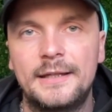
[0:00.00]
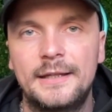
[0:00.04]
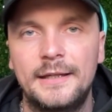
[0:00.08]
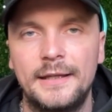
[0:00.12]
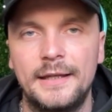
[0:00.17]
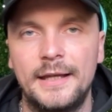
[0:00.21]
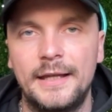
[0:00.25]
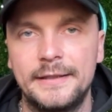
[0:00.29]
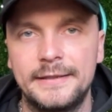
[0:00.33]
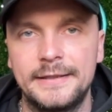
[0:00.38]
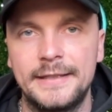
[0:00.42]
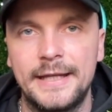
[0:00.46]

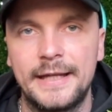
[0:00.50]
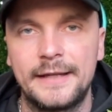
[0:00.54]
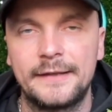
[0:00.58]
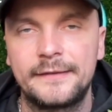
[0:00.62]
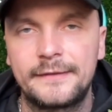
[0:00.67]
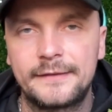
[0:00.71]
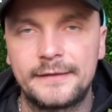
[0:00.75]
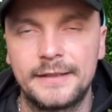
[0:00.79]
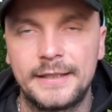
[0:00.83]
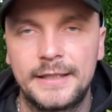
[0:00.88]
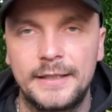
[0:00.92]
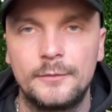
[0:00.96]
And
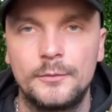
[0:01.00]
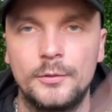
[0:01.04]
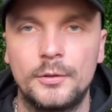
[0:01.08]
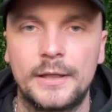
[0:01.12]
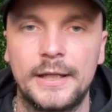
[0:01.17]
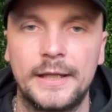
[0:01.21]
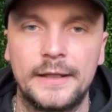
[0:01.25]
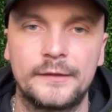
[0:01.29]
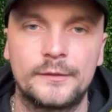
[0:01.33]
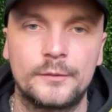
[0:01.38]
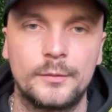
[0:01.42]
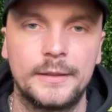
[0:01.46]
yes, he will
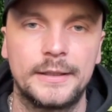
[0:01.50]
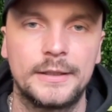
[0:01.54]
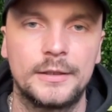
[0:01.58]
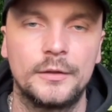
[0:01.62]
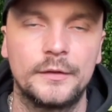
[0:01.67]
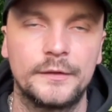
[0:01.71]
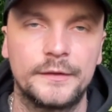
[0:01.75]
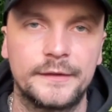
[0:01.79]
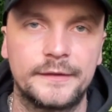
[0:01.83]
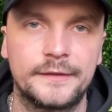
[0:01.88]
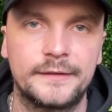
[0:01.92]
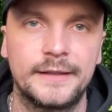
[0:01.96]
get us 20
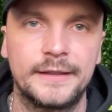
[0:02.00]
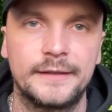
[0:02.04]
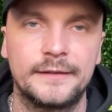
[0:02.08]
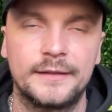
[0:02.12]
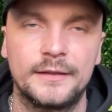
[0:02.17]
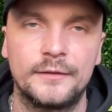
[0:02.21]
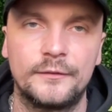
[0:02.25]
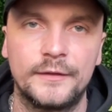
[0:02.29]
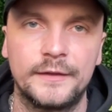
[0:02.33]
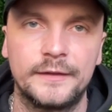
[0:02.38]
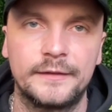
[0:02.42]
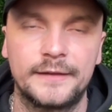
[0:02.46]
goals this
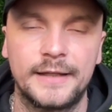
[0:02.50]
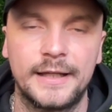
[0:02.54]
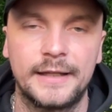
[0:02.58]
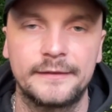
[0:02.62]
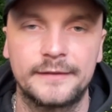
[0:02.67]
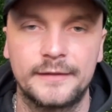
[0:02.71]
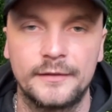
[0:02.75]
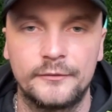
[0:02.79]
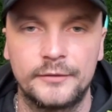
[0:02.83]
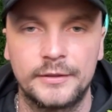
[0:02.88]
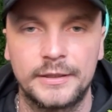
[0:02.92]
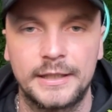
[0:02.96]
season if he
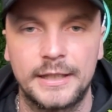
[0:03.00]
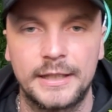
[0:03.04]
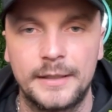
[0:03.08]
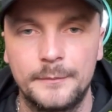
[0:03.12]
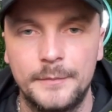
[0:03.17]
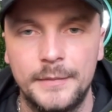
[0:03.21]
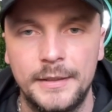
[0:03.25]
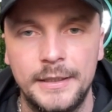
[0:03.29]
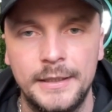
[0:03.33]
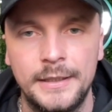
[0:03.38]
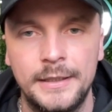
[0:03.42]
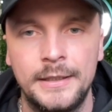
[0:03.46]
starts every game.